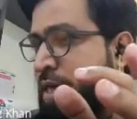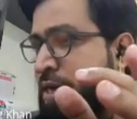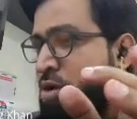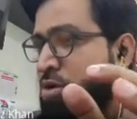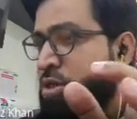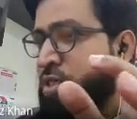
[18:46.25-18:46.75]

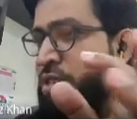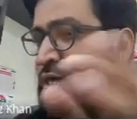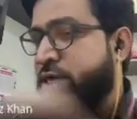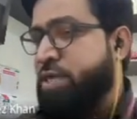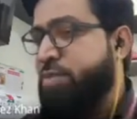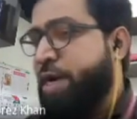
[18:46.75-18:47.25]
And all these
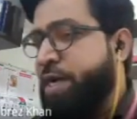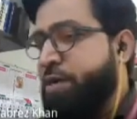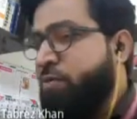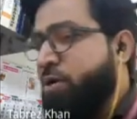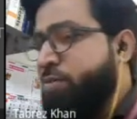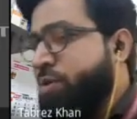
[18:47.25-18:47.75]
are by
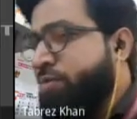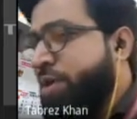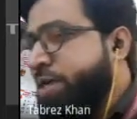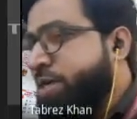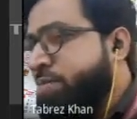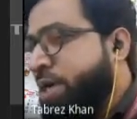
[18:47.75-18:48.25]
default
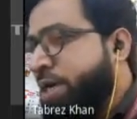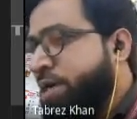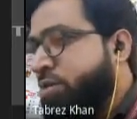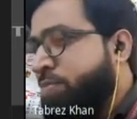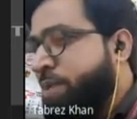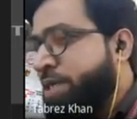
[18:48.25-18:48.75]
provided by
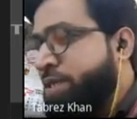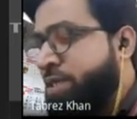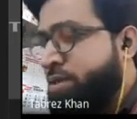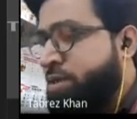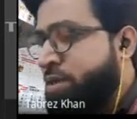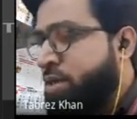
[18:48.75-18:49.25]
your Python.